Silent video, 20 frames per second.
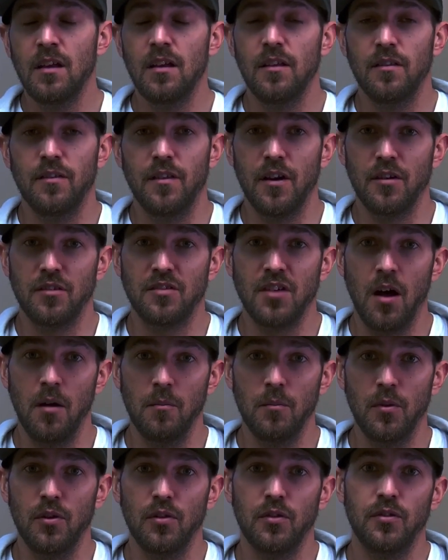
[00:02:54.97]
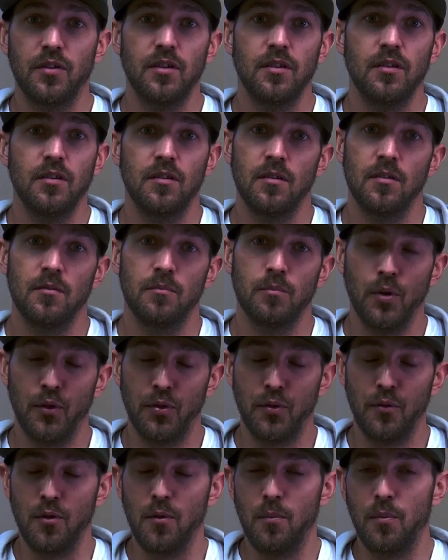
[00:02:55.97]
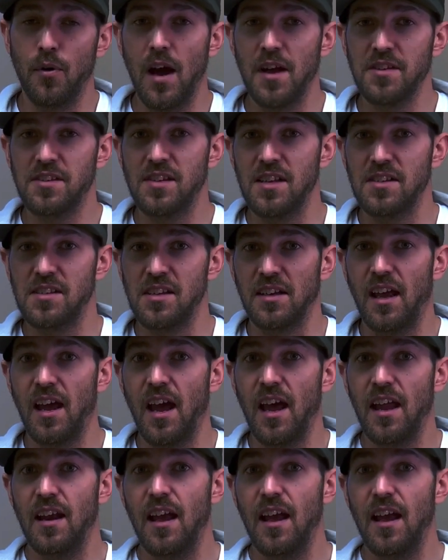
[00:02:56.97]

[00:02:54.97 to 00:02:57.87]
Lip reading: they're tumbled, put through the process again,